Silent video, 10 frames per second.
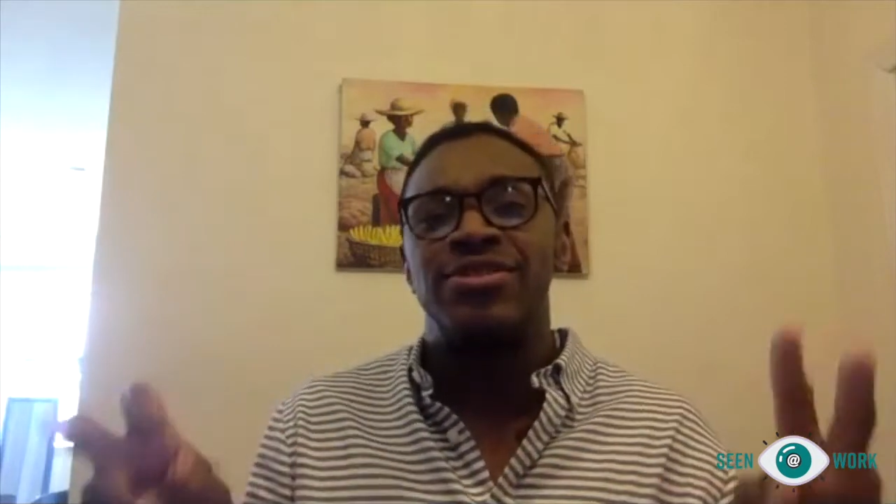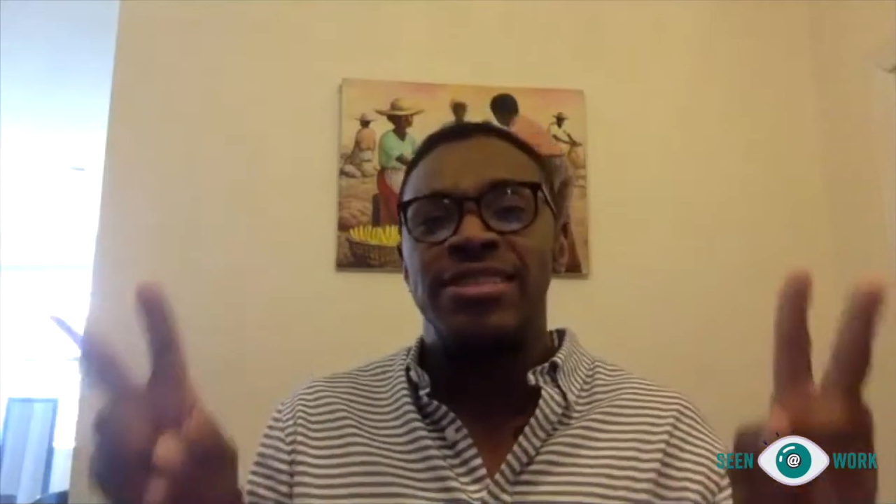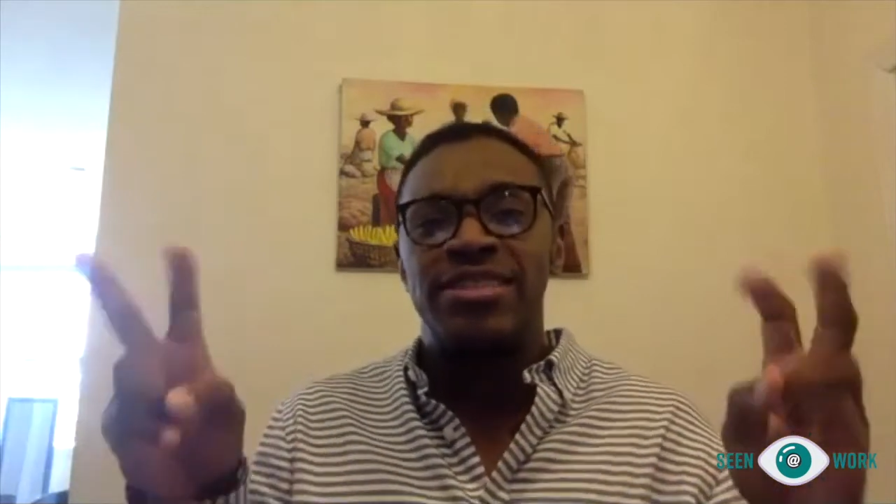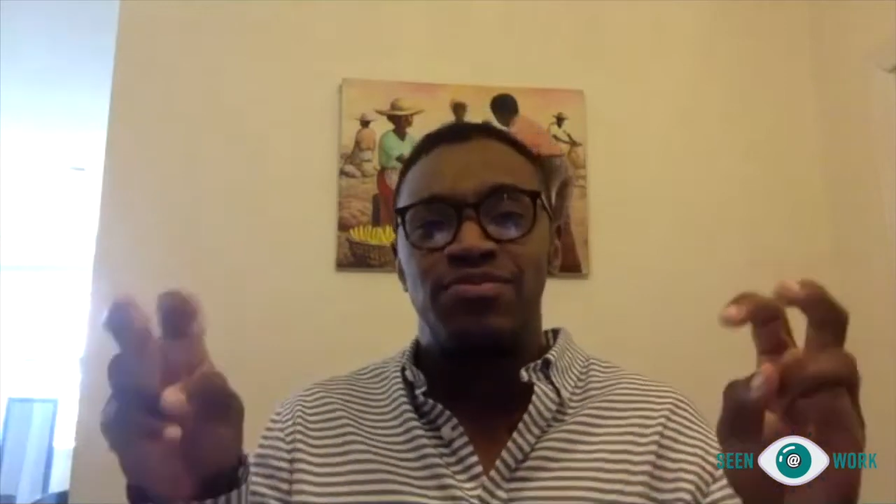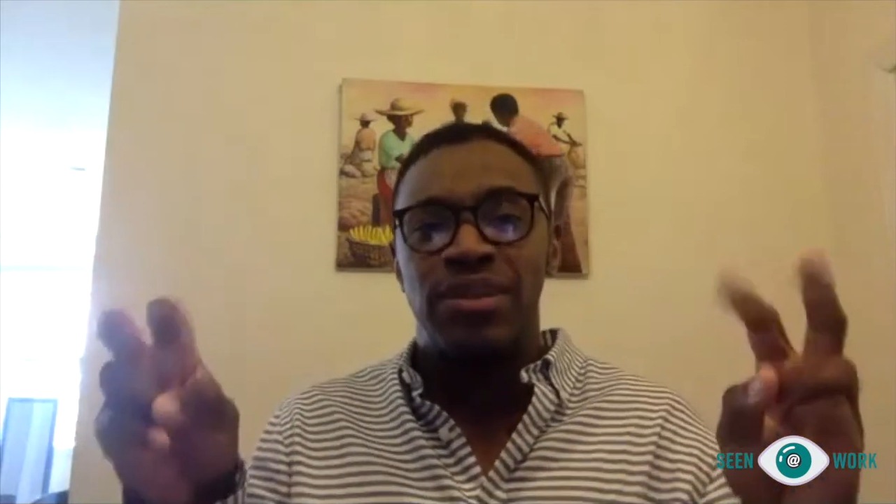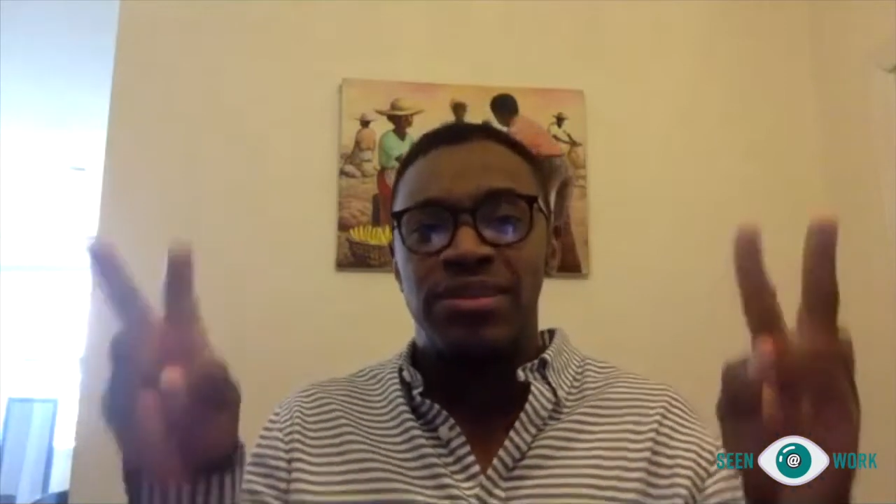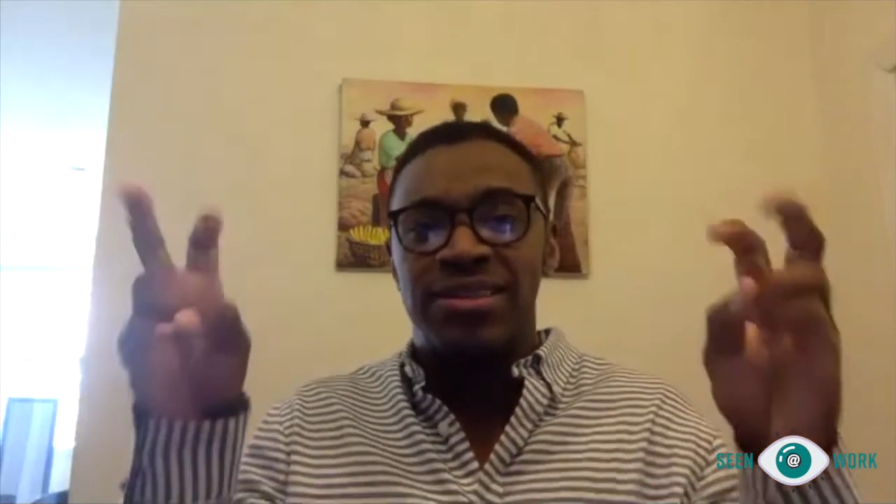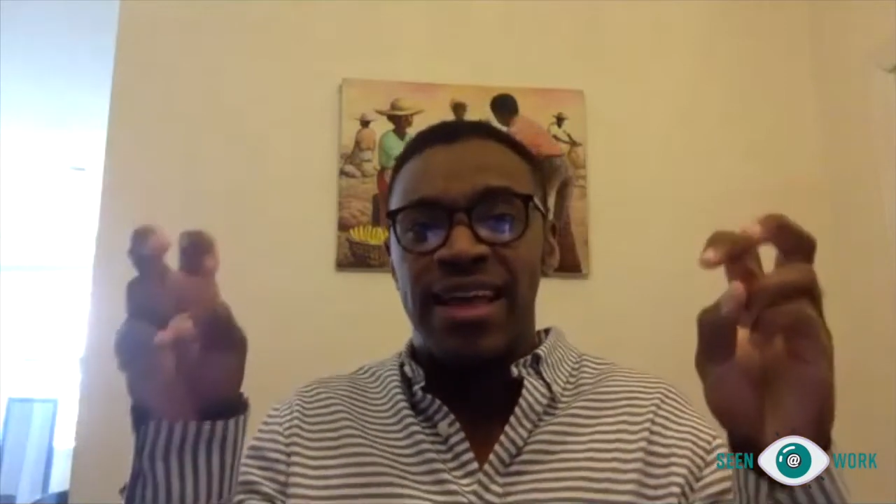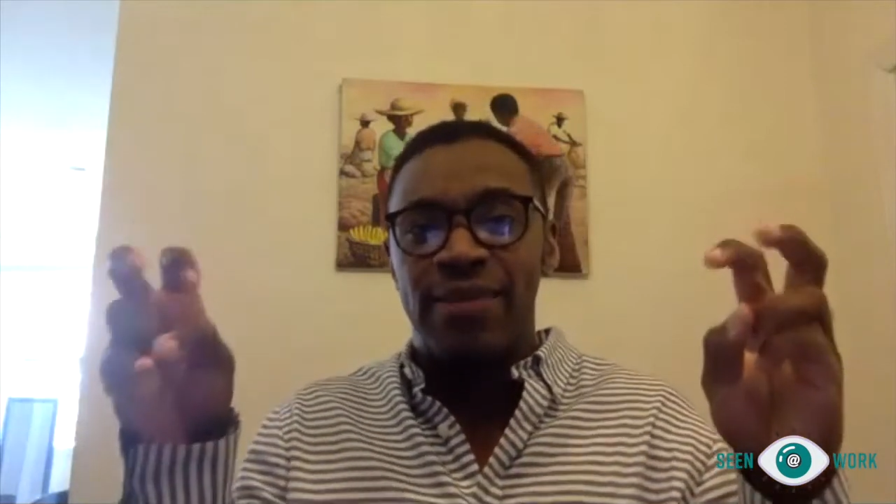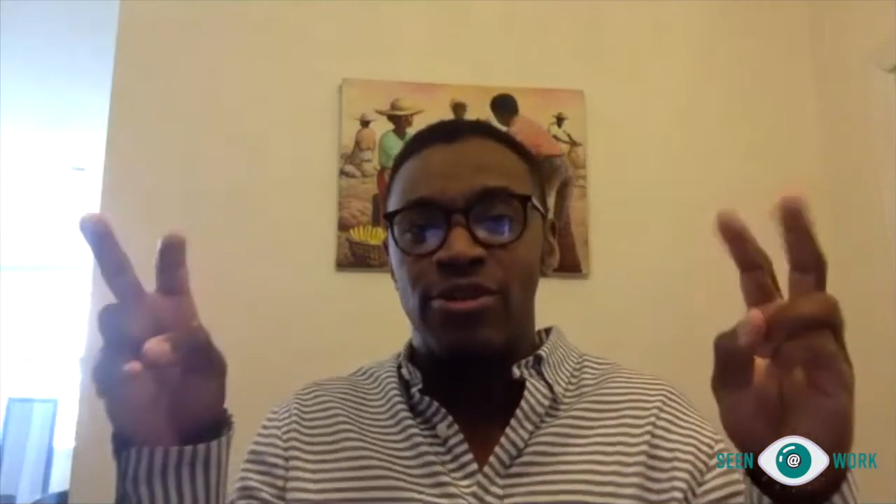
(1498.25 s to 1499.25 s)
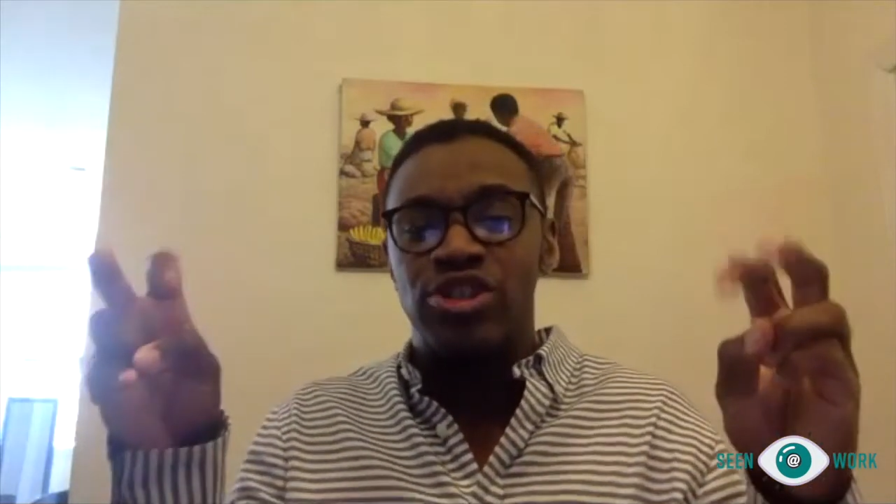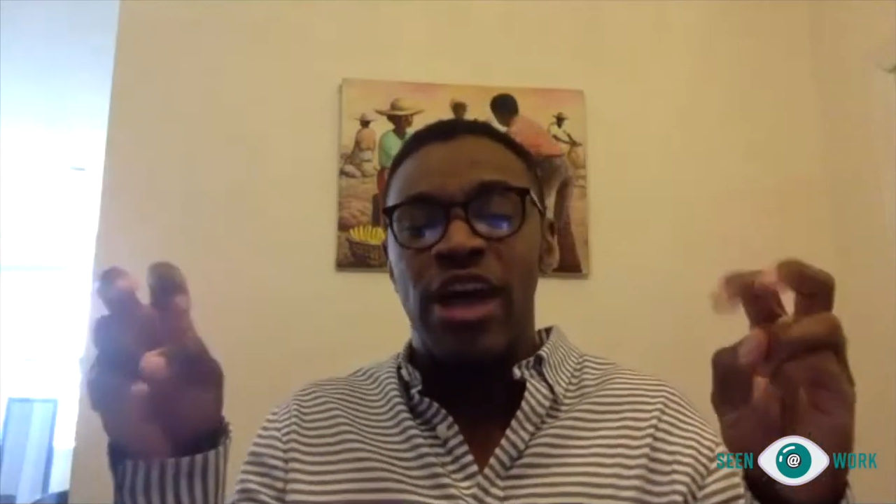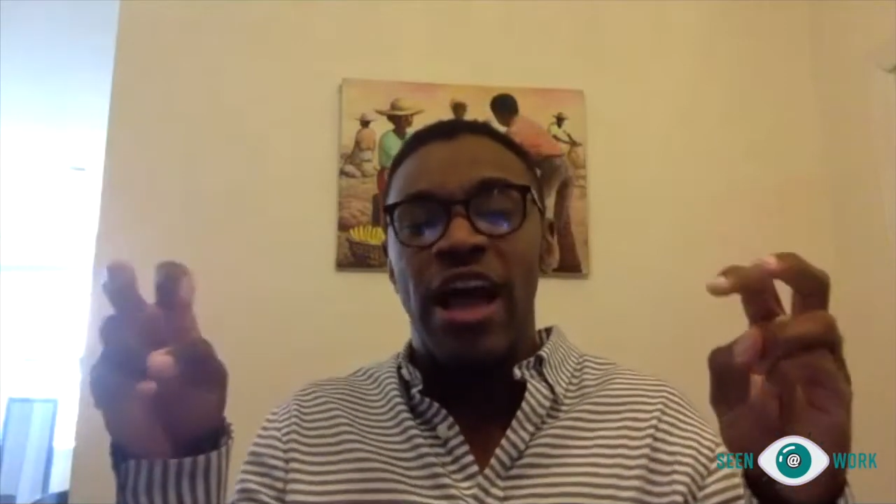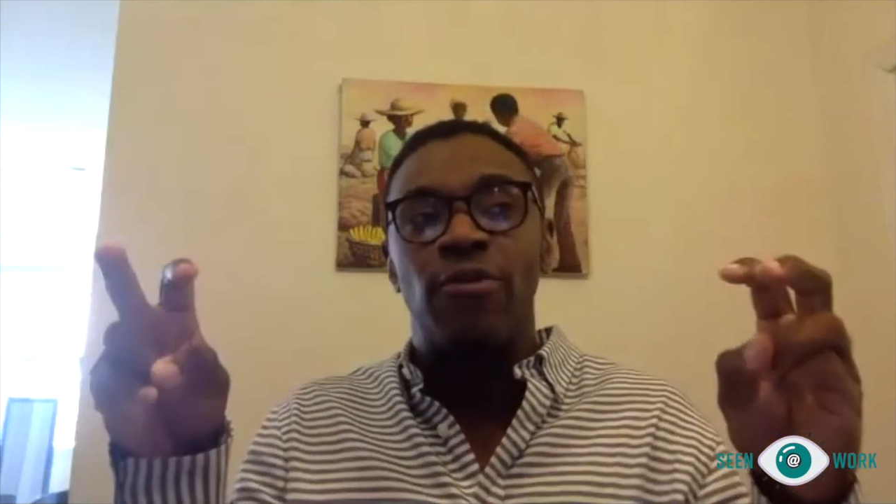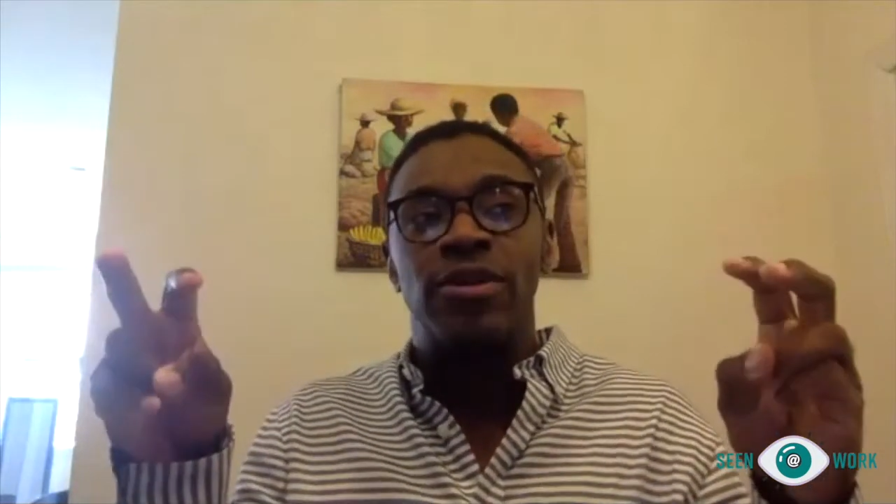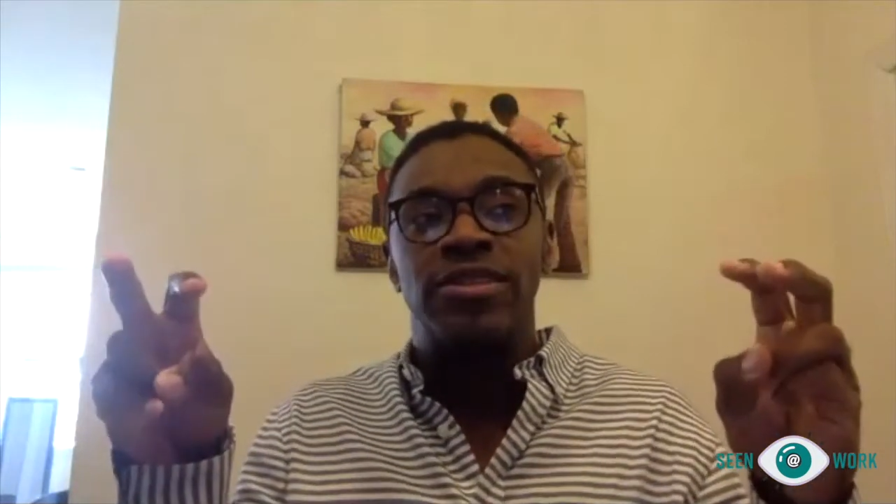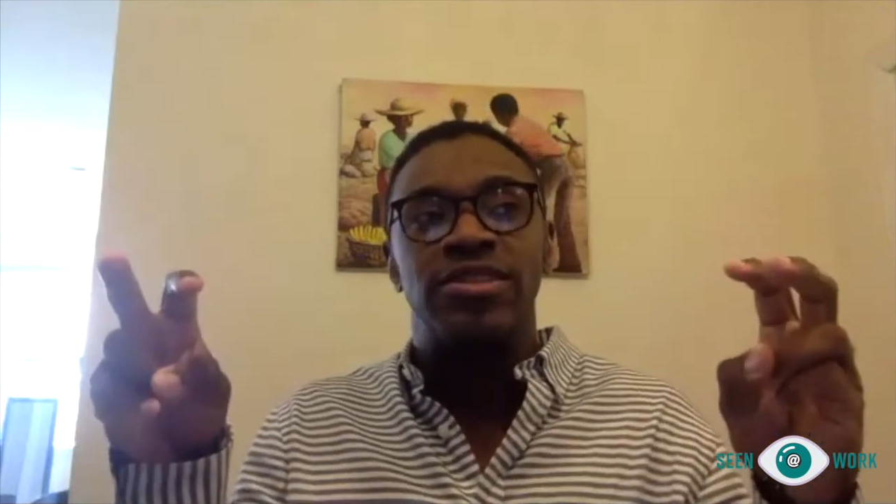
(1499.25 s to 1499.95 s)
speak the language. I wasn't